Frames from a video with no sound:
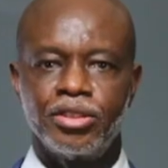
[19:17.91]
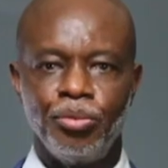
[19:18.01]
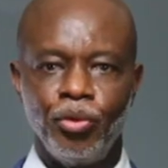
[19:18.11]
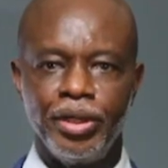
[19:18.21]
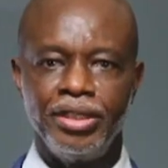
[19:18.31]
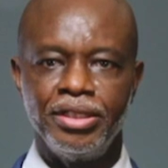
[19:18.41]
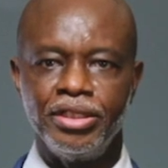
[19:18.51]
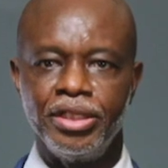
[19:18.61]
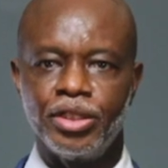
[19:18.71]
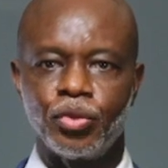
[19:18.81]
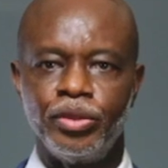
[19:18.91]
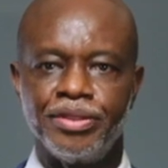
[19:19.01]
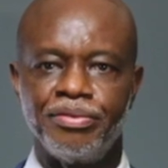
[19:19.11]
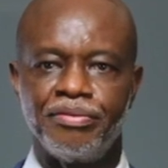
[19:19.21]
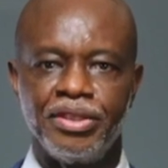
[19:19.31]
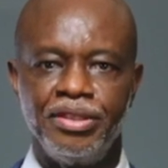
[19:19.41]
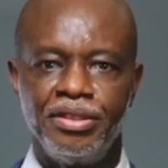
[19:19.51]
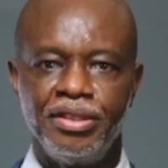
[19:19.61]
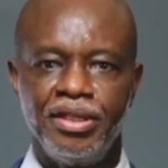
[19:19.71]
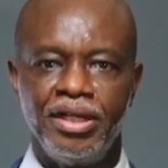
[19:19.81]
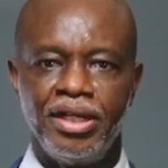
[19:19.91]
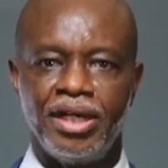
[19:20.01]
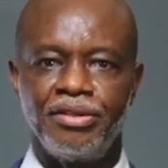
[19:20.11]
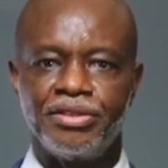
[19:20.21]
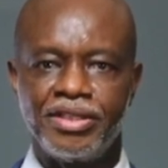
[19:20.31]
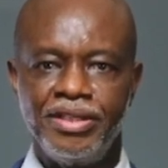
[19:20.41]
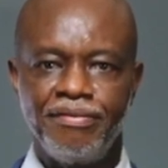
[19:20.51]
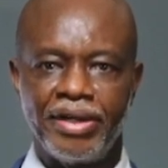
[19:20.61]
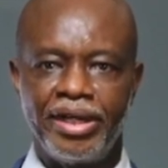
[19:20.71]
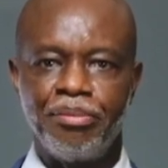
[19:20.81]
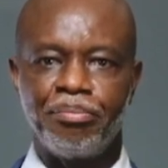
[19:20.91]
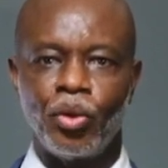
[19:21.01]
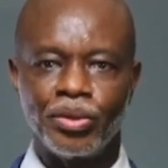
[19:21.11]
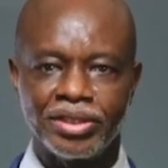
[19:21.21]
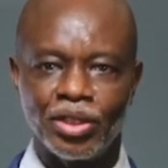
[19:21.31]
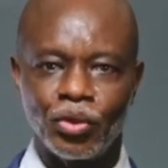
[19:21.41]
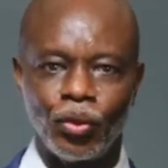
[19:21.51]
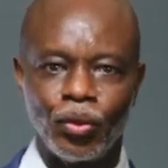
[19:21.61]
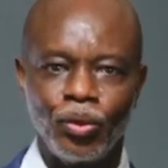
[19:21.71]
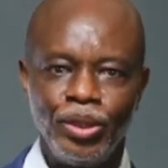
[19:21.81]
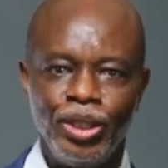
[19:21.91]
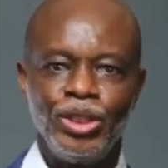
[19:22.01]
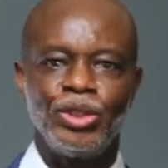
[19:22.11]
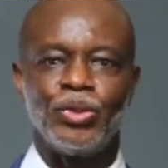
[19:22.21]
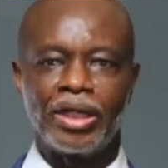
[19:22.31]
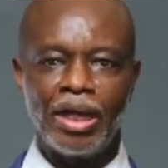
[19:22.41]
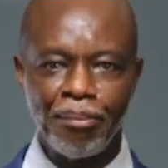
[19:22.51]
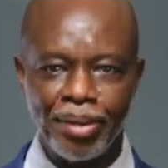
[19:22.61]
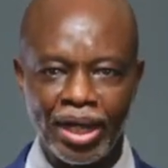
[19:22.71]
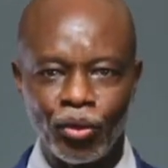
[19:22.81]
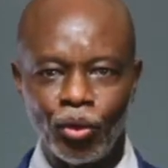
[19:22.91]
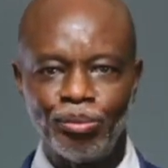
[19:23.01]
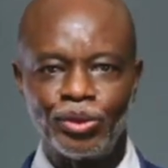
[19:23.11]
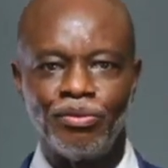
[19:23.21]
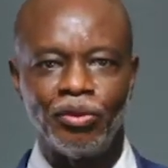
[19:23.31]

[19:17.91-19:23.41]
Somewhere in the year 2015, I received an important call to come back home to